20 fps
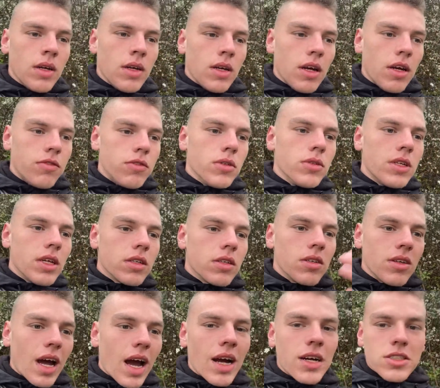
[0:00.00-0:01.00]
if you
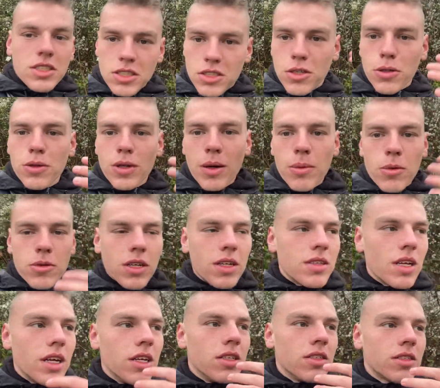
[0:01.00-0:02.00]
didn't actually do them on the
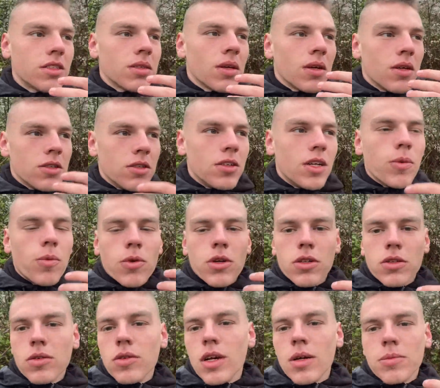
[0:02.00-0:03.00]
days you don't want to
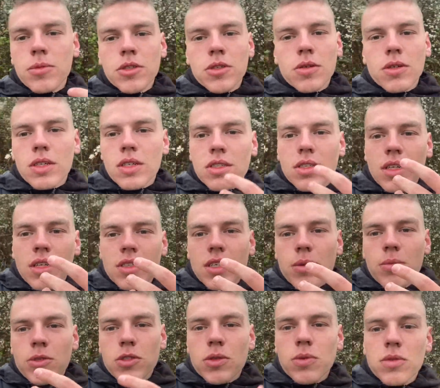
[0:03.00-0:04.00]
do them, you're not going to see the
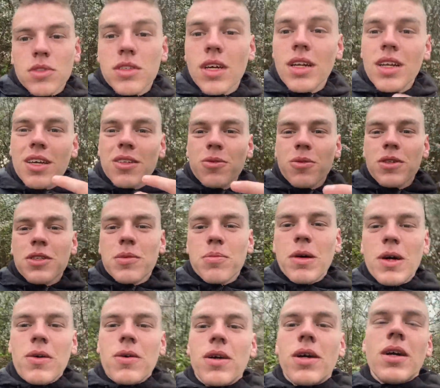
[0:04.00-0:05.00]
same results. And that's what it's
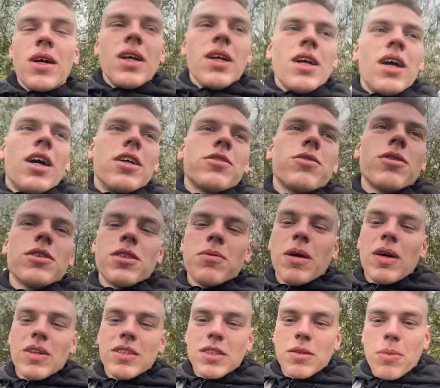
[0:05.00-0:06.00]
about. That's what it's
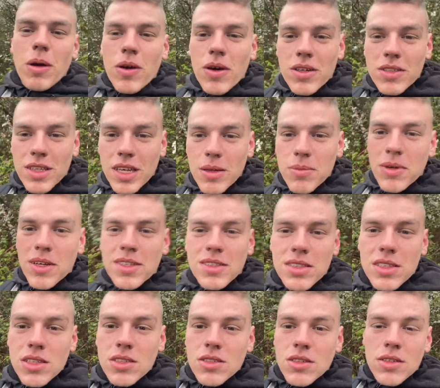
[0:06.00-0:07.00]
about. It's about us keeping
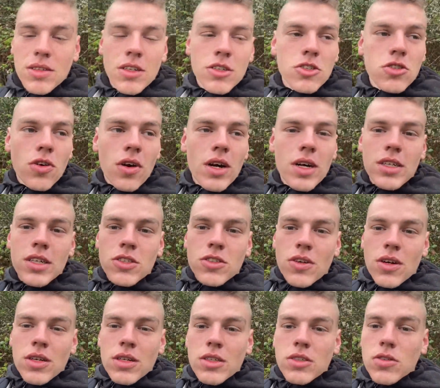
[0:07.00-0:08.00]
consistent, trying and
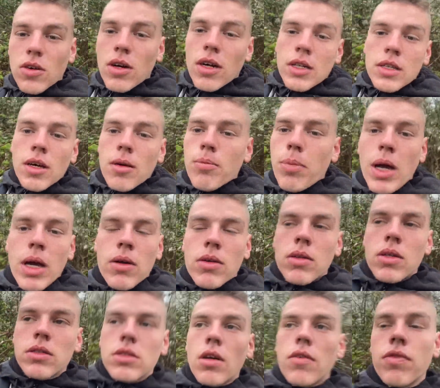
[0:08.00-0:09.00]
trying and trying and bettering
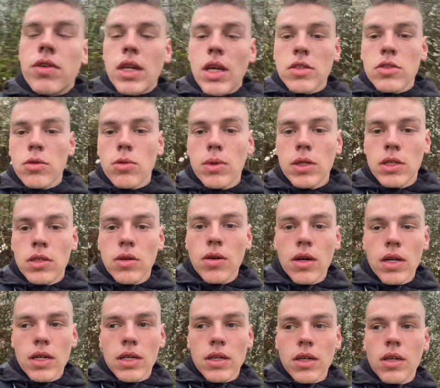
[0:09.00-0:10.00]
ourselves. And that's all we can do
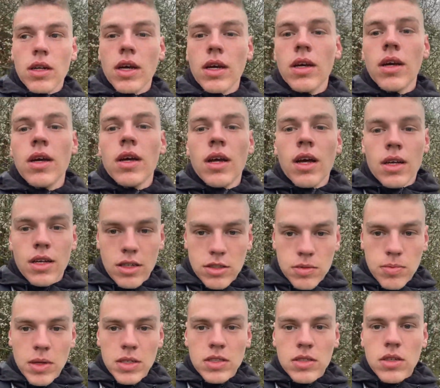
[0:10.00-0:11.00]
at the end of the day. And that's
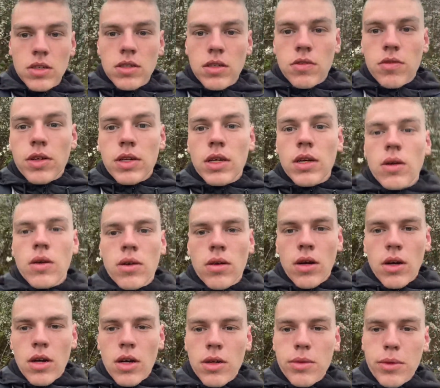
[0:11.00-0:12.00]
the message in this video.
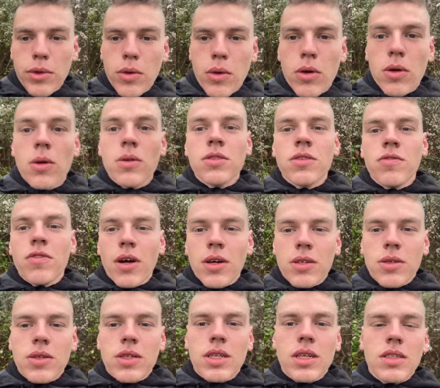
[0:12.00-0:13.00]
I hope you lot got some
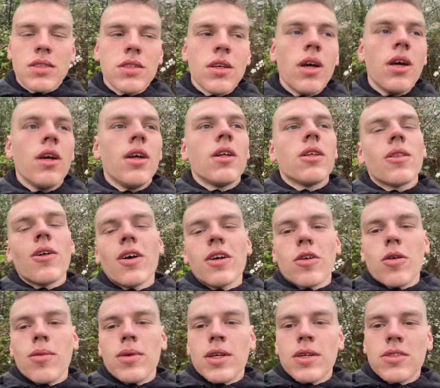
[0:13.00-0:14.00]
value in this. Like,
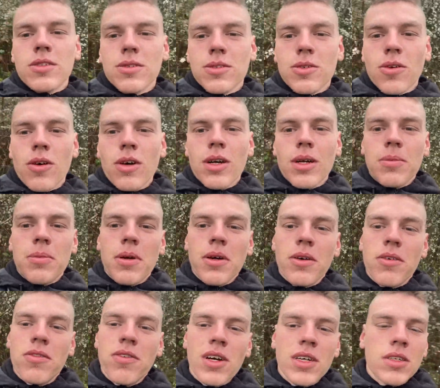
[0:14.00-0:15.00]
comment and subscribe.
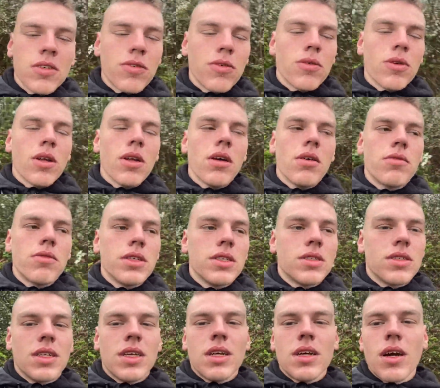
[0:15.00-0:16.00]
Thank you for all the love
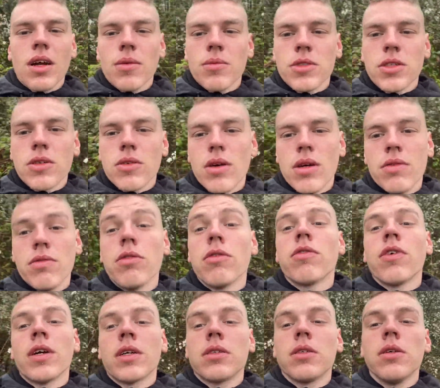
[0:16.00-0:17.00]
recently. I'm so grateful.
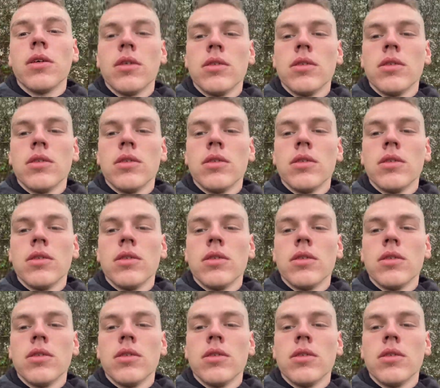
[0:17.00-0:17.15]
Thank you.